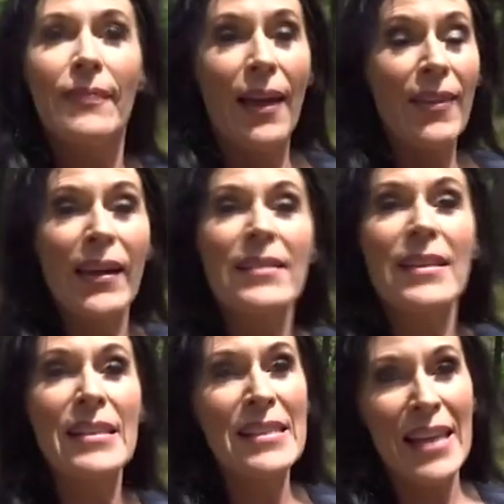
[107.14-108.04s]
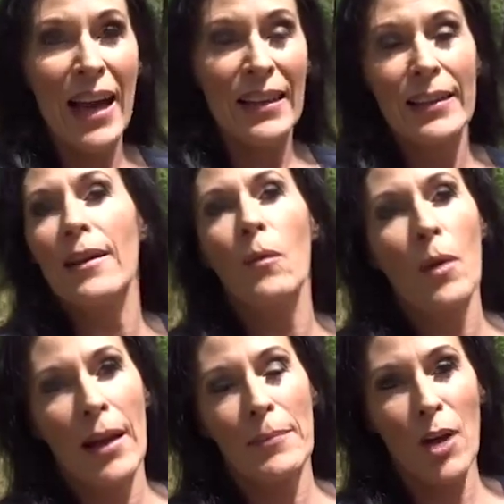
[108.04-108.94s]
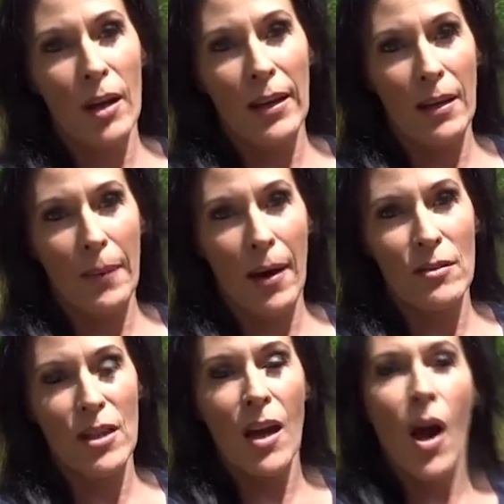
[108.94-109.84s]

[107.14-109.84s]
And that is exactly what I'm talking about.